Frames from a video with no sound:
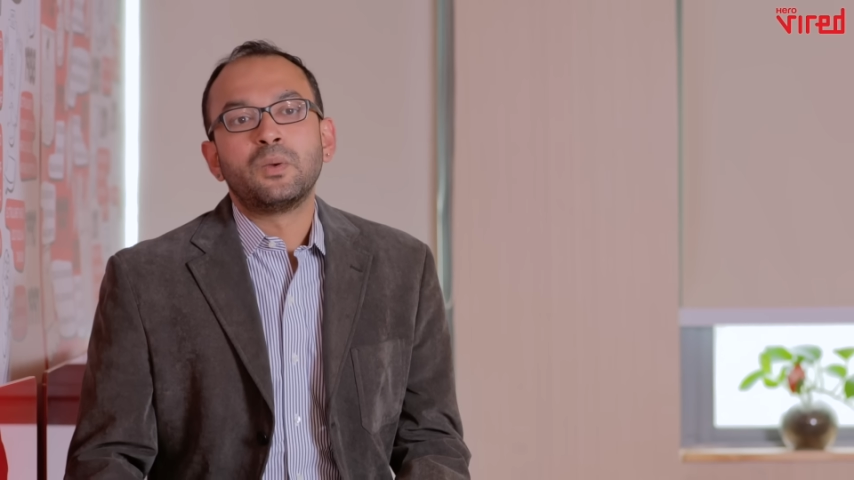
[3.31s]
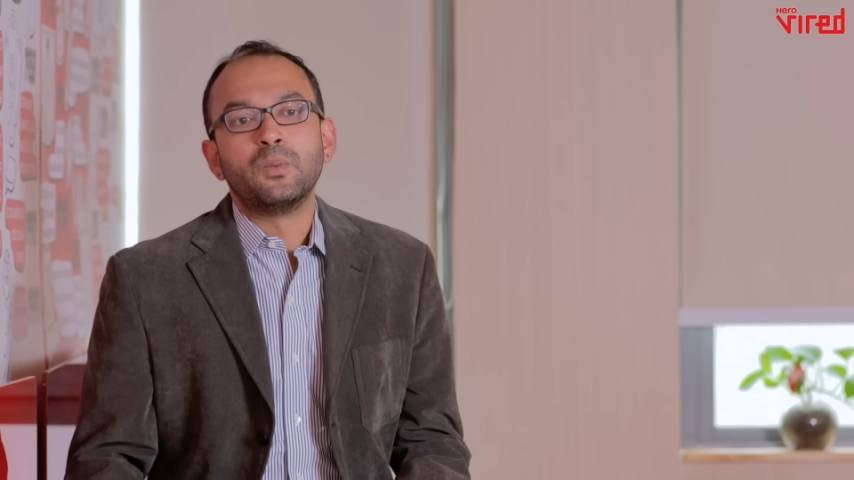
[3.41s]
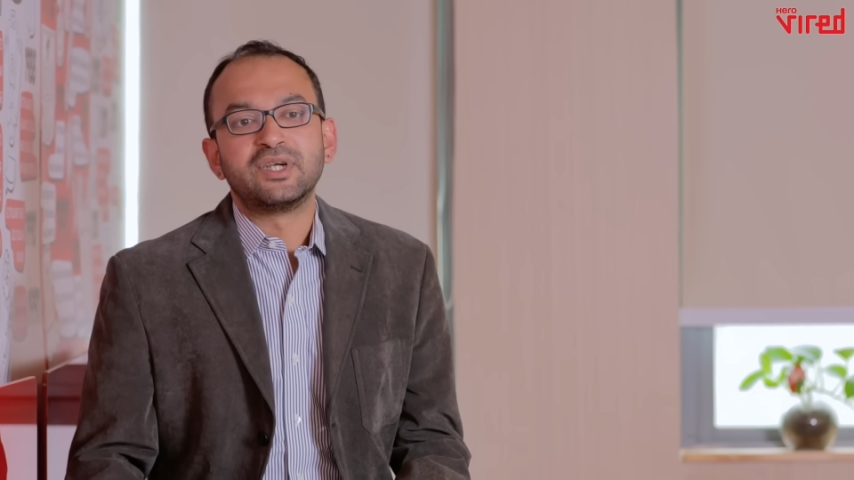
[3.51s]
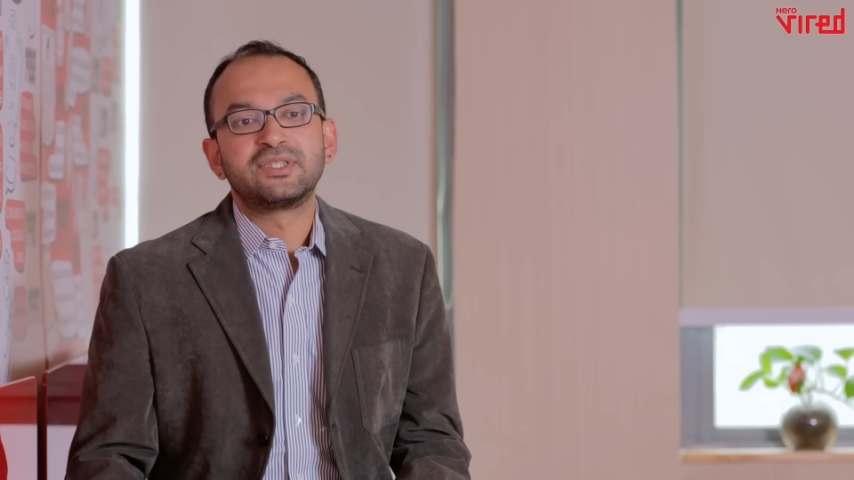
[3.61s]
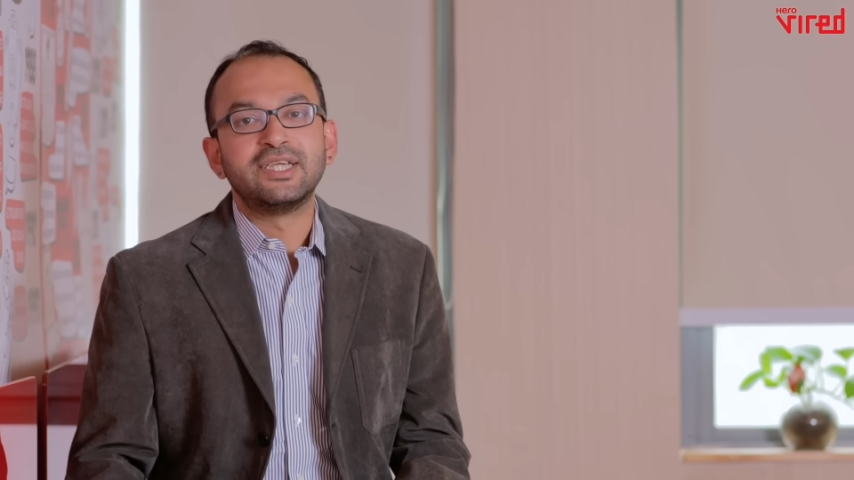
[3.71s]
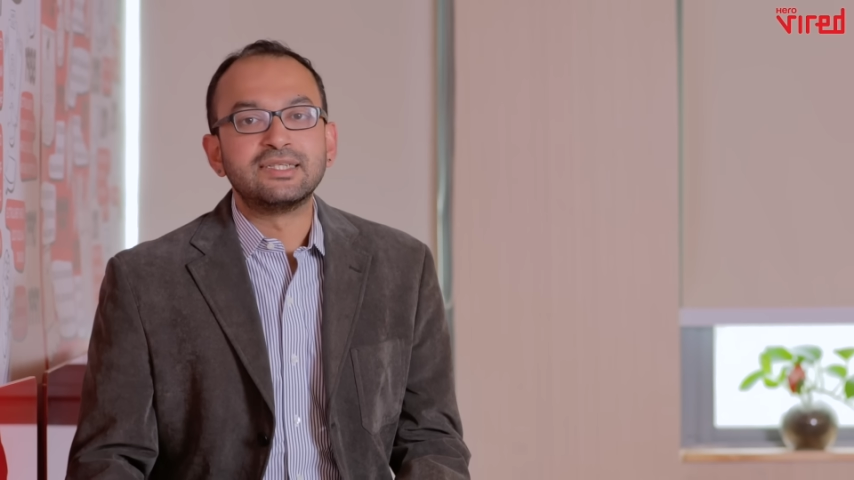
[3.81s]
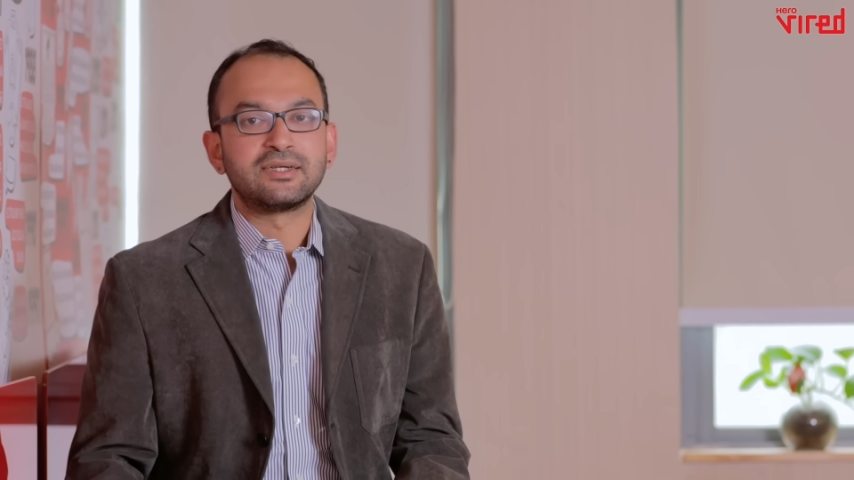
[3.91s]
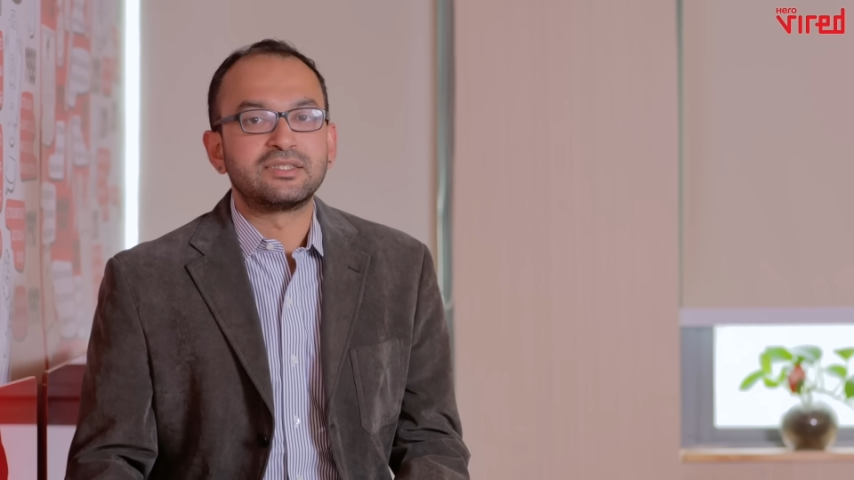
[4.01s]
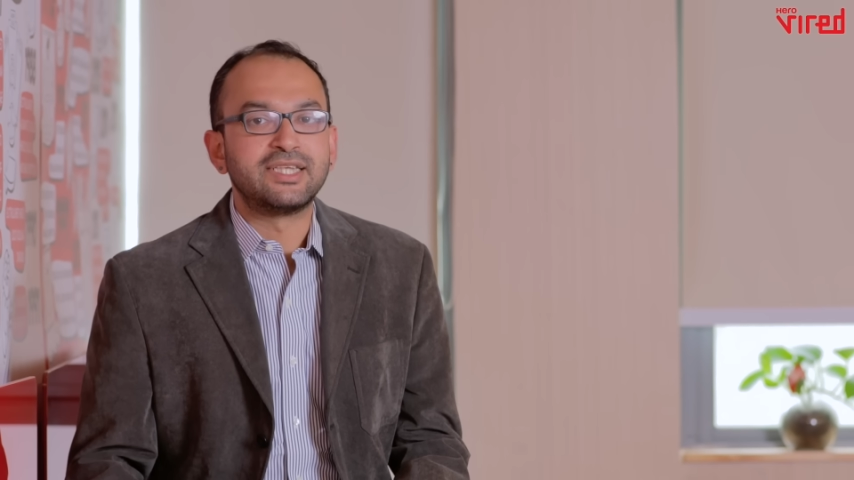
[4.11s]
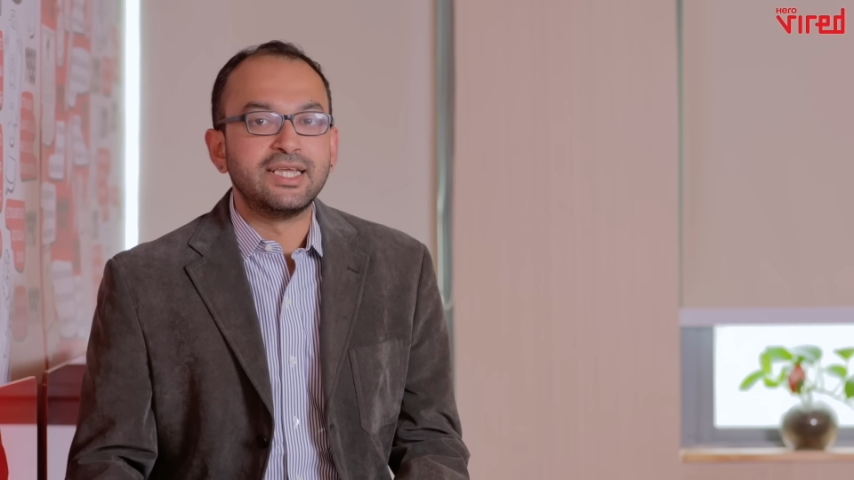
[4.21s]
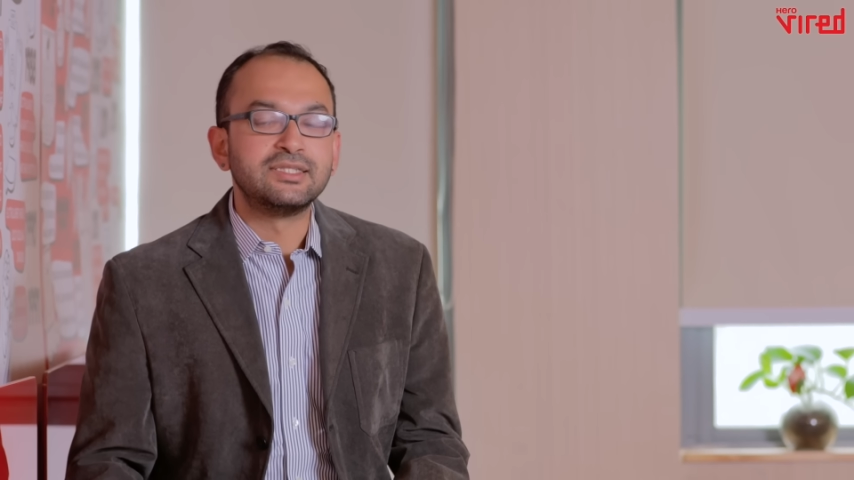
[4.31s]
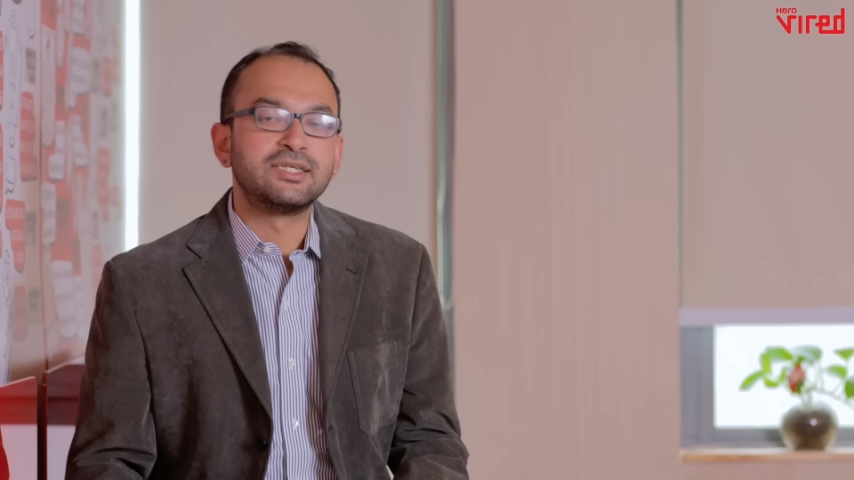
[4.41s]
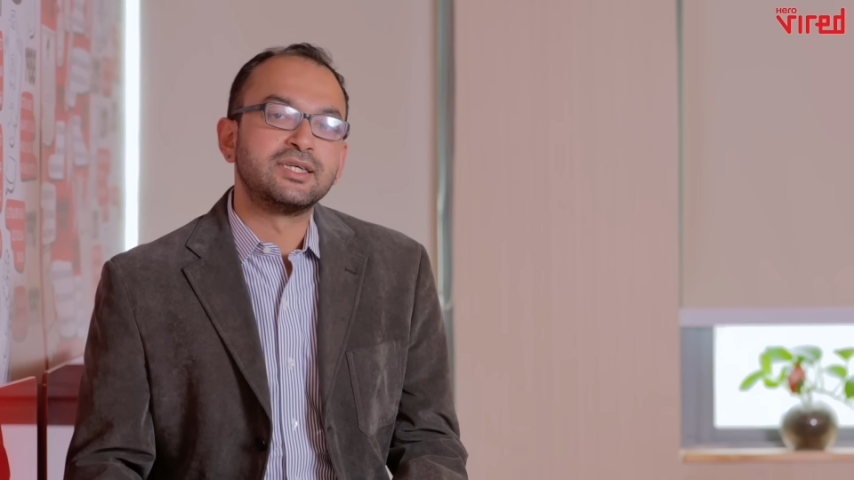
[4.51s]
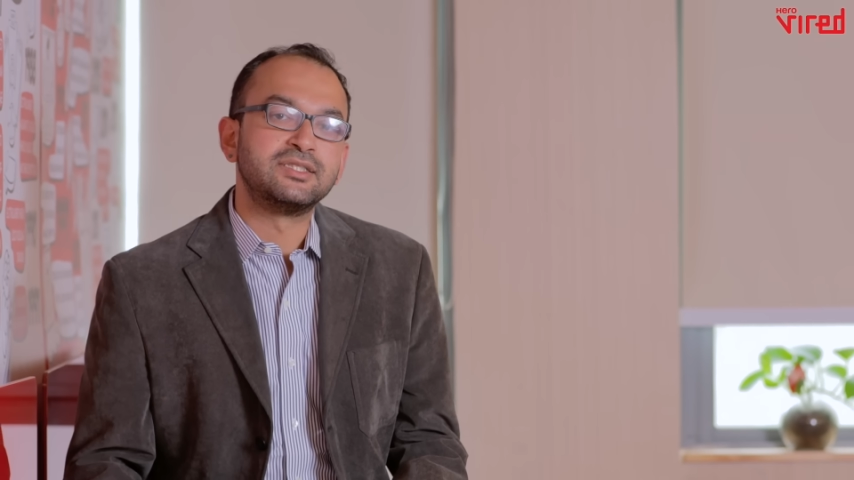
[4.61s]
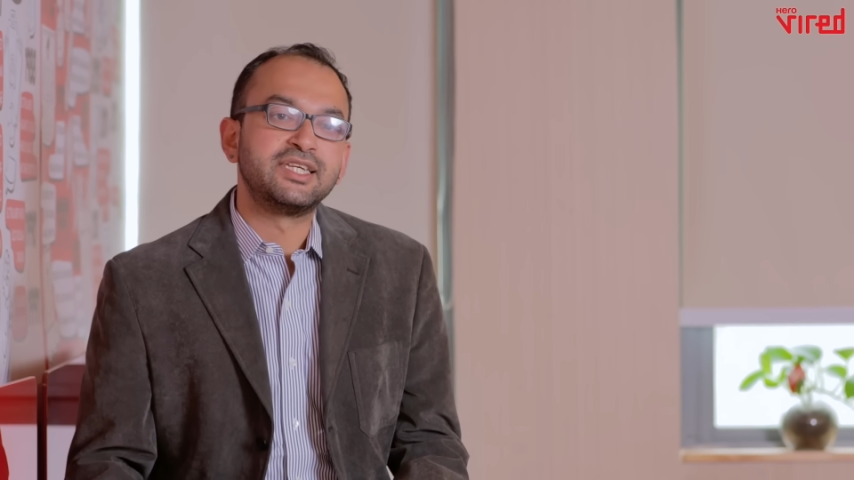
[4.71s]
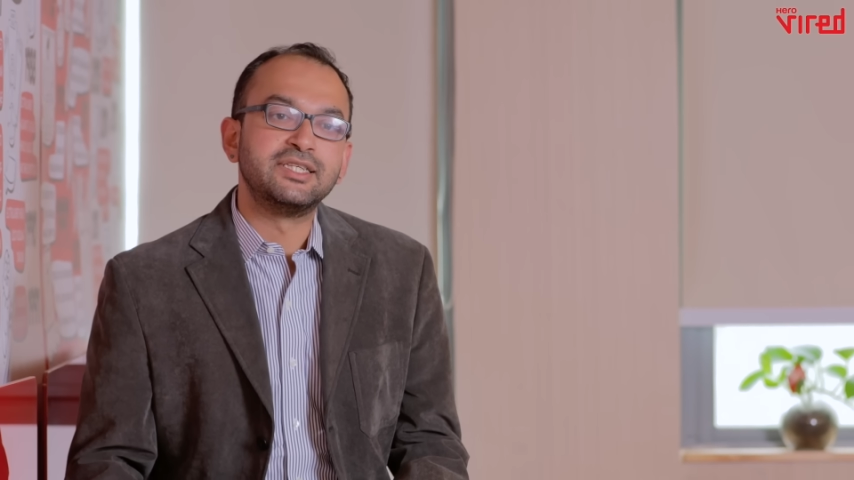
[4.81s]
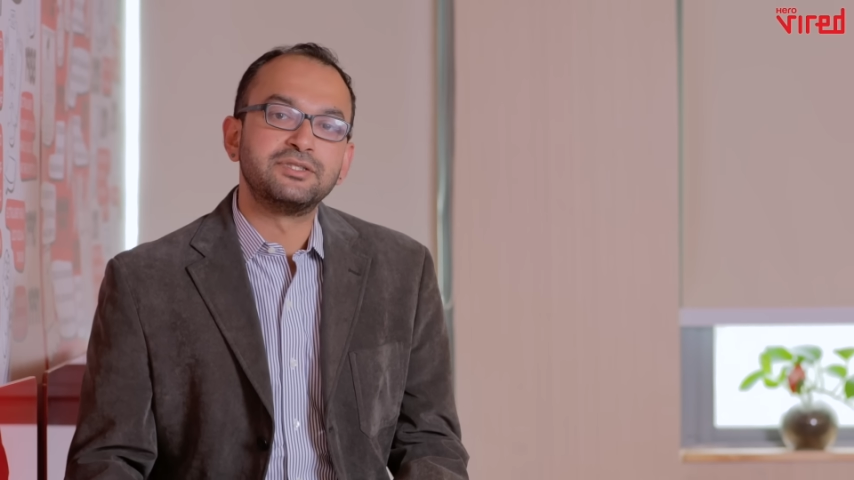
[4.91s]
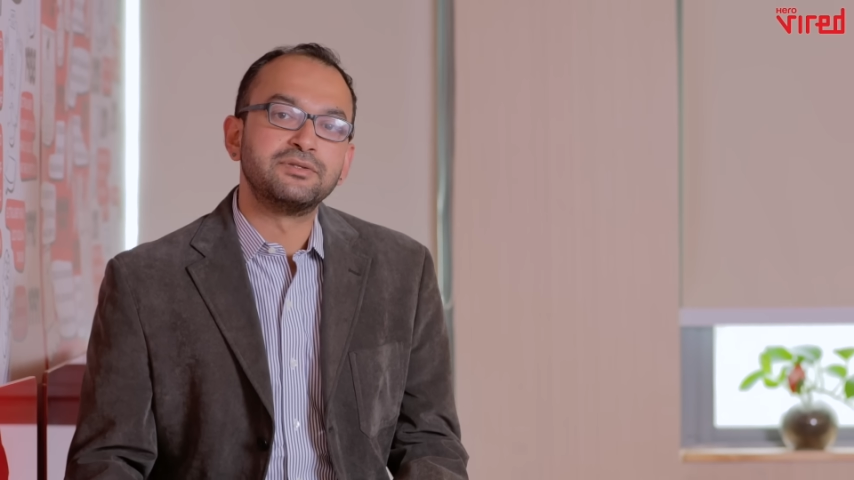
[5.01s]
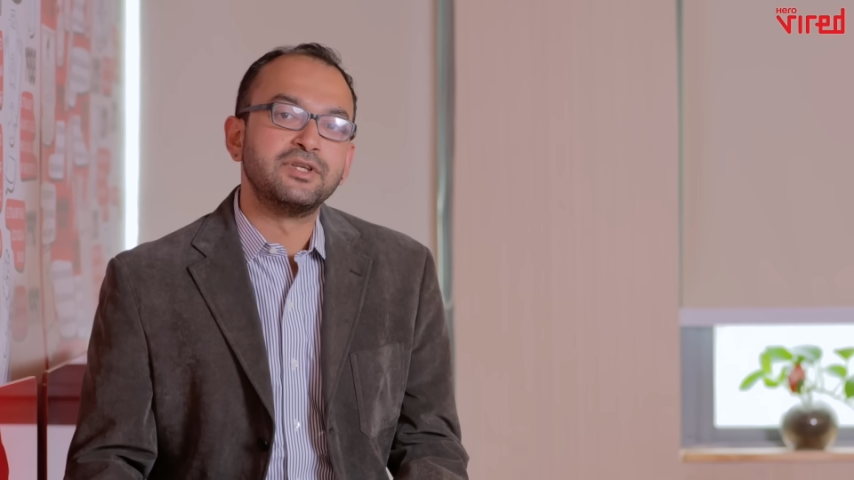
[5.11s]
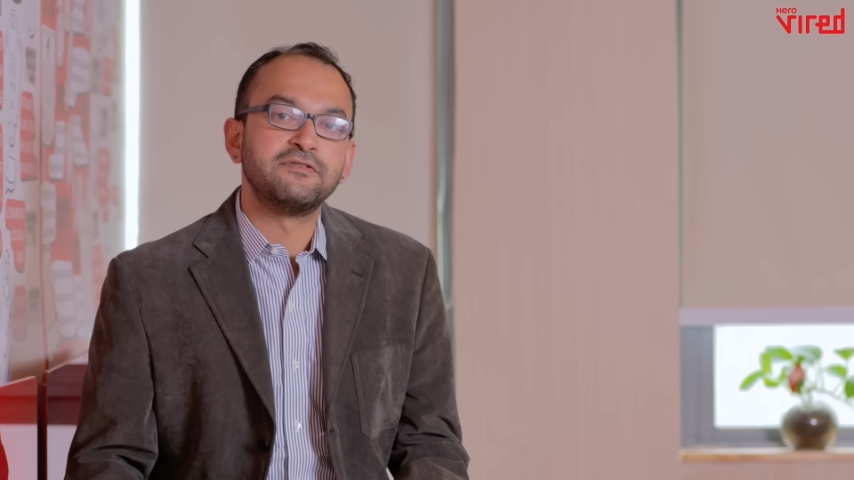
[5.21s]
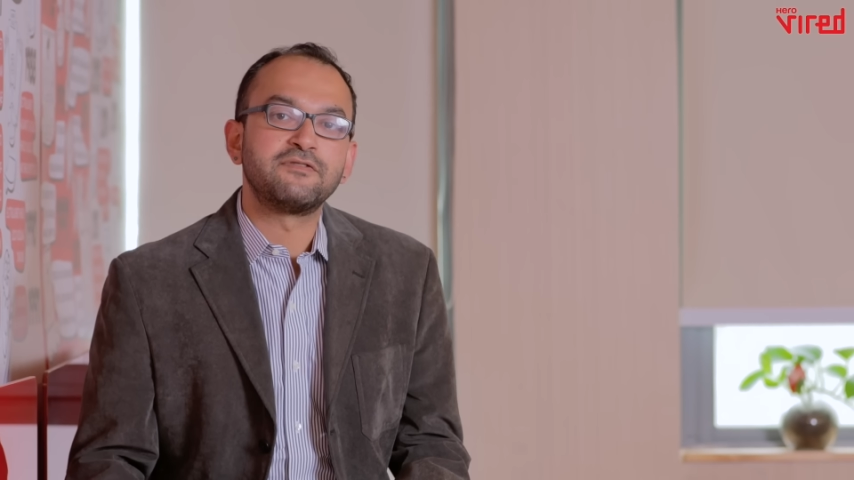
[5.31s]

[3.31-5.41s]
where things are changing and changing really